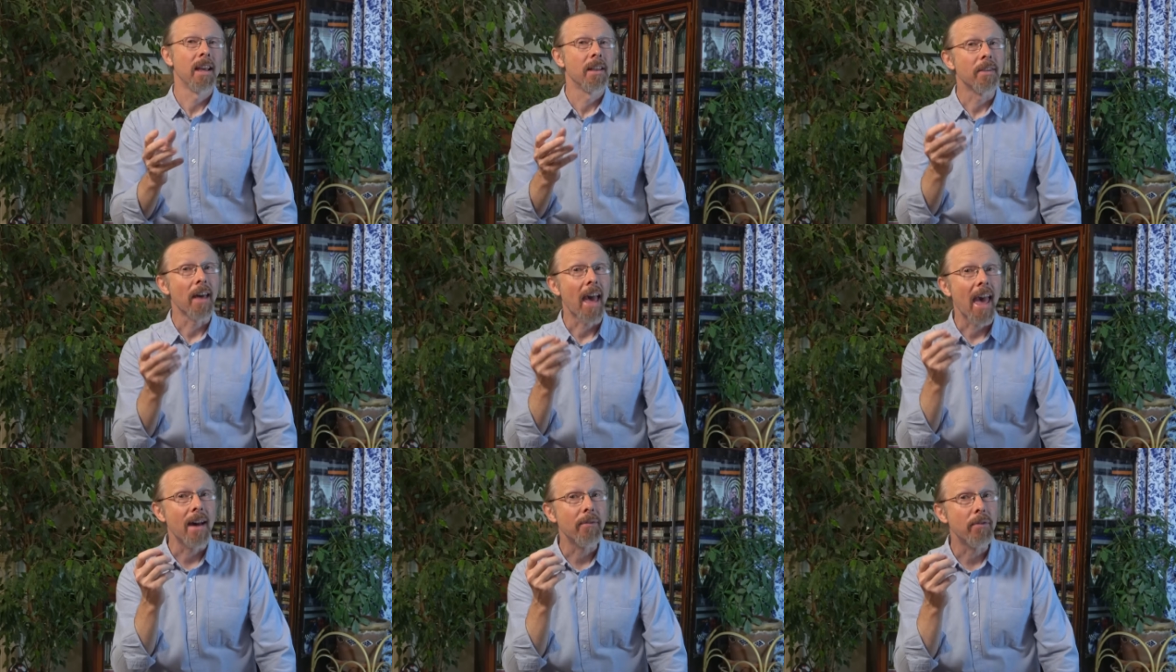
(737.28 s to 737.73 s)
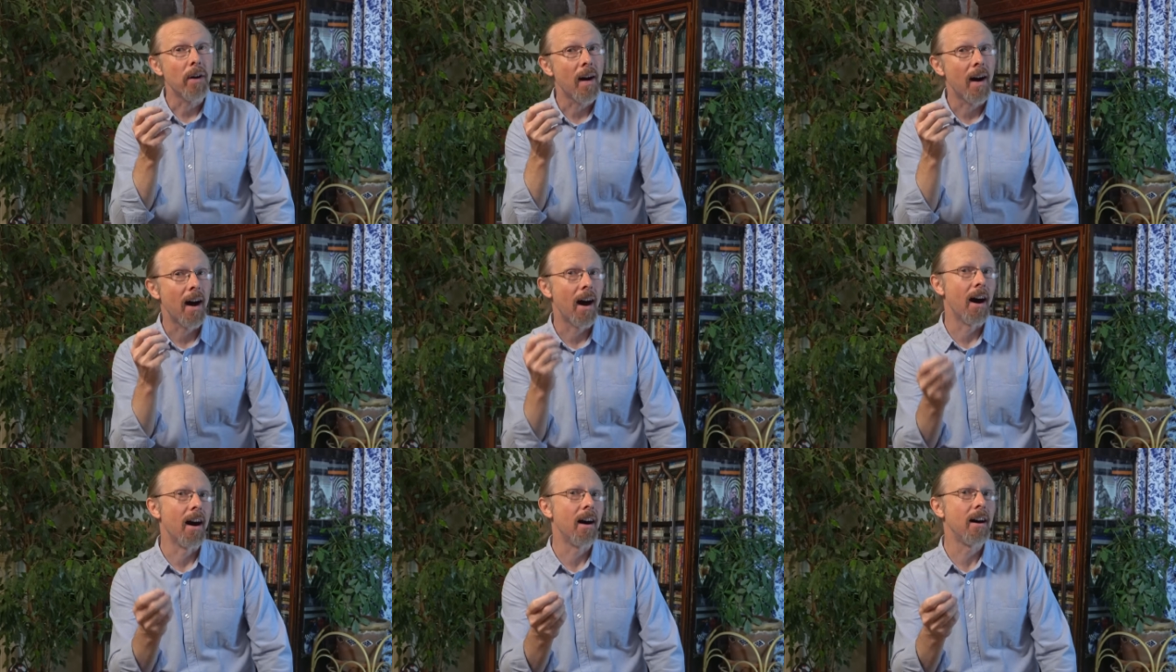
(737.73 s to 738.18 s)
the ever
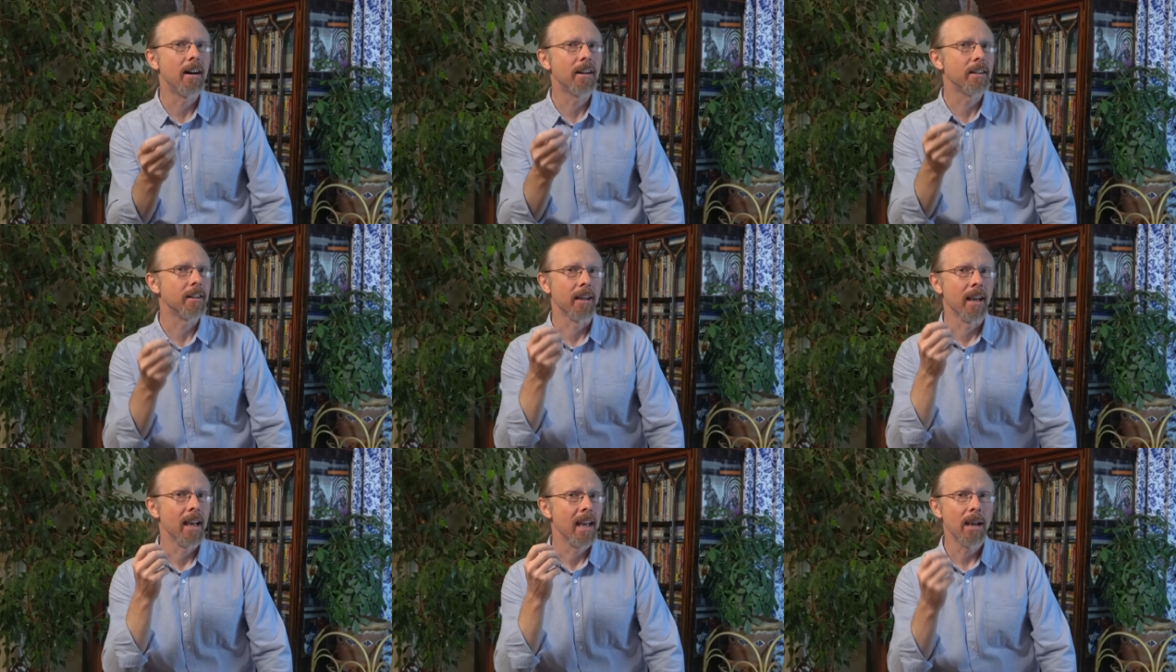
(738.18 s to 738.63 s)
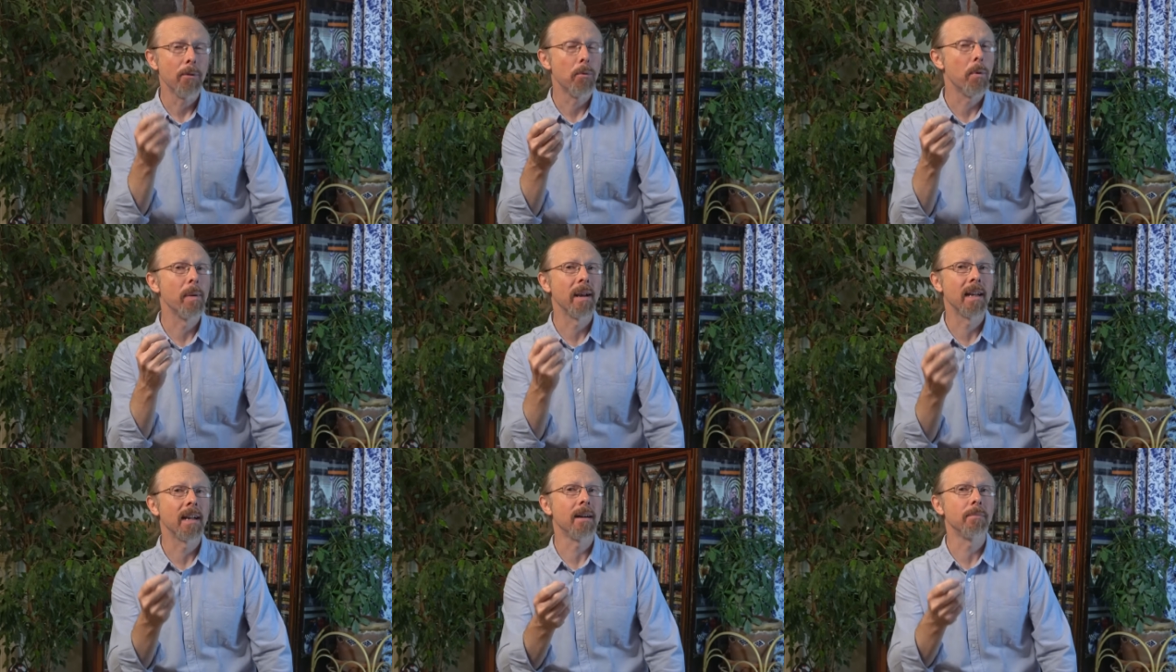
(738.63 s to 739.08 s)
harder it will
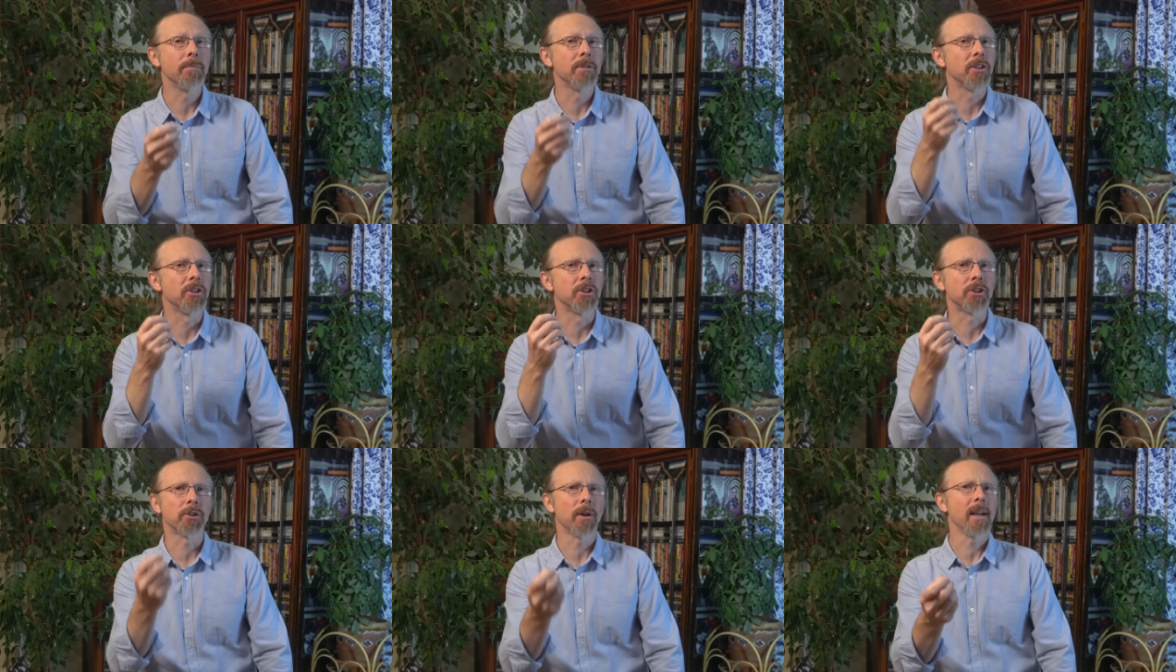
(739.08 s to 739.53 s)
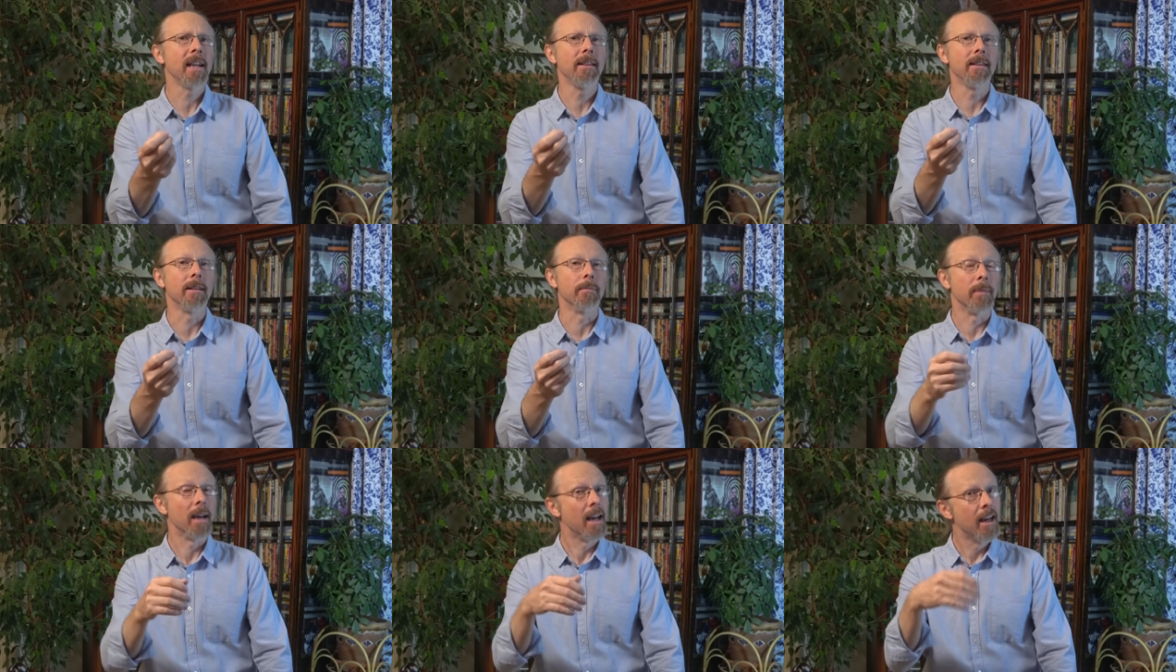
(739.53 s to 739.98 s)
become to train
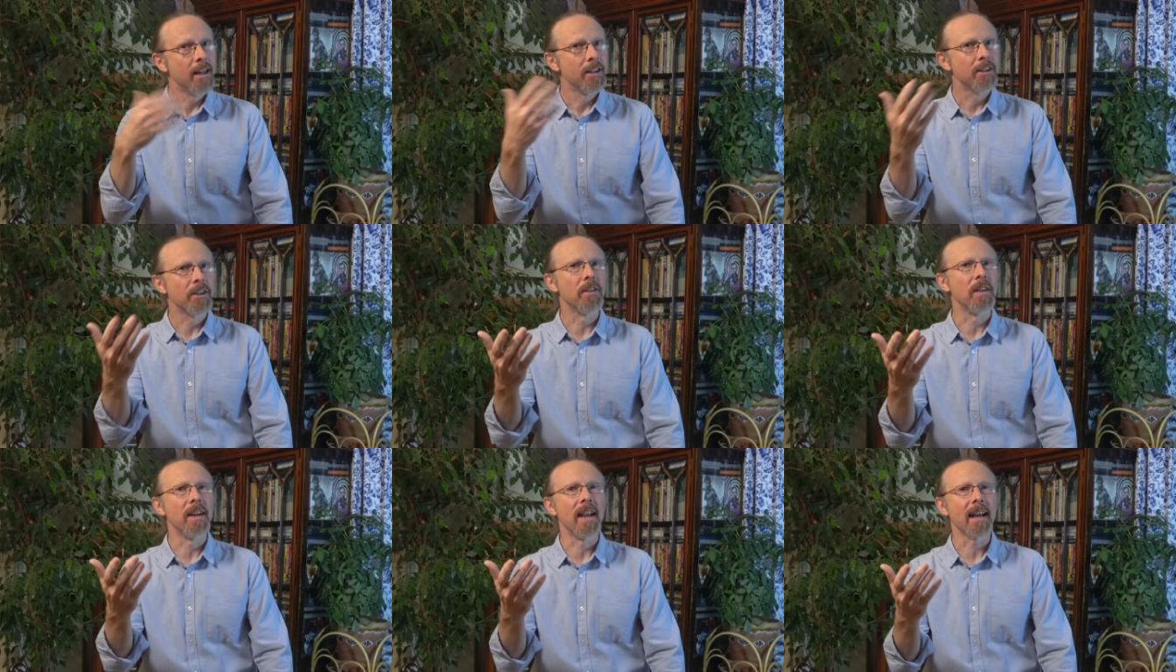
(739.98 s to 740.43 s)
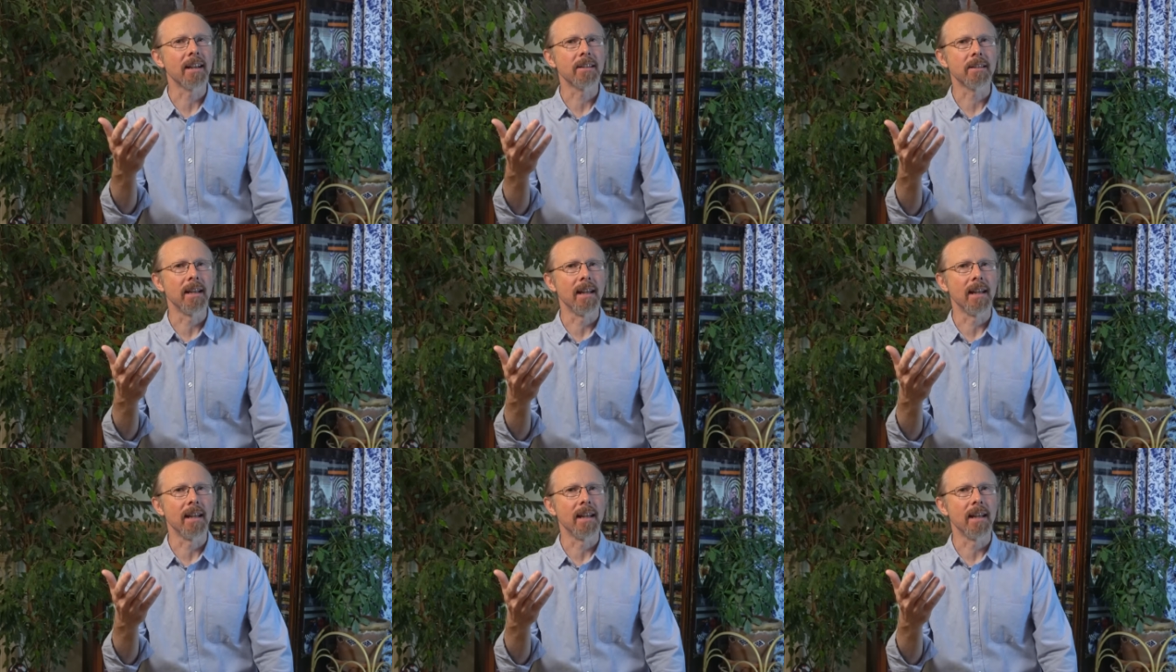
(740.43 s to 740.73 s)
them to the next